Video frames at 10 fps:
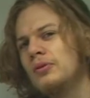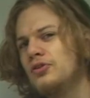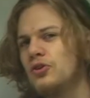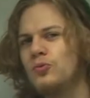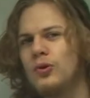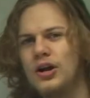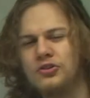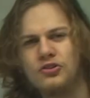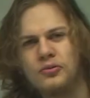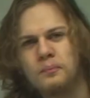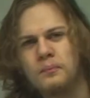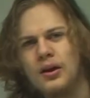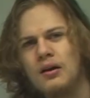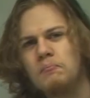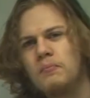to crests,
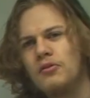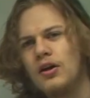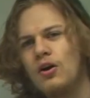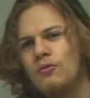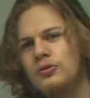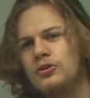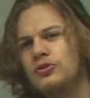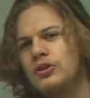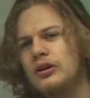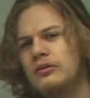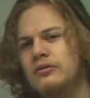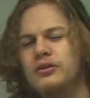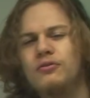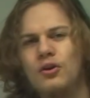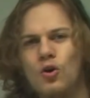but they're often used in
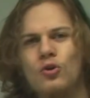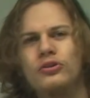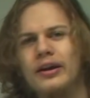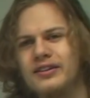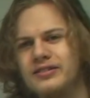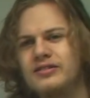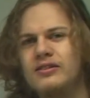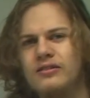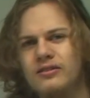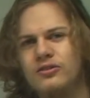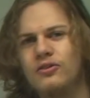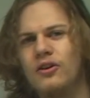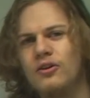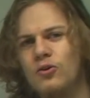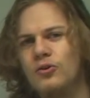different contexts to
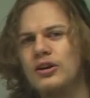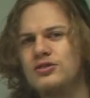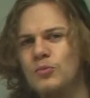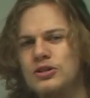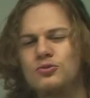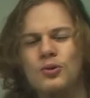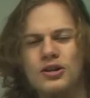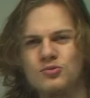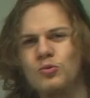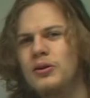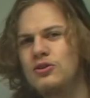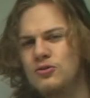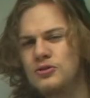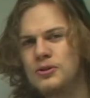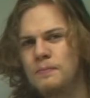the context in which crest would be
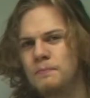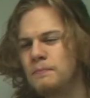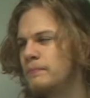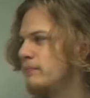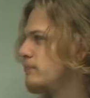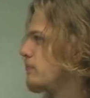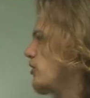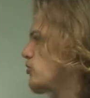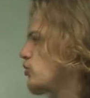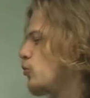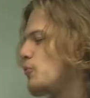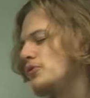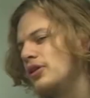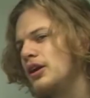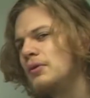used. So when we
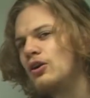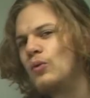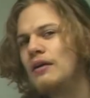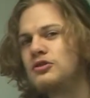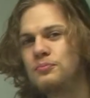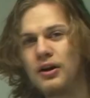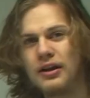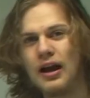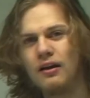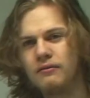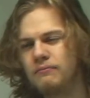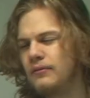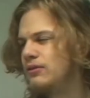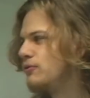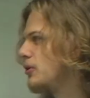think about a wave spreading out
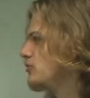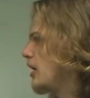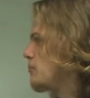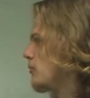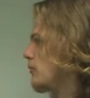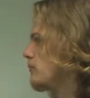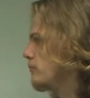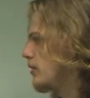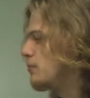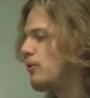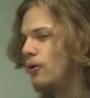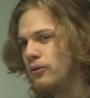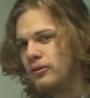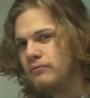in, for example, a pond,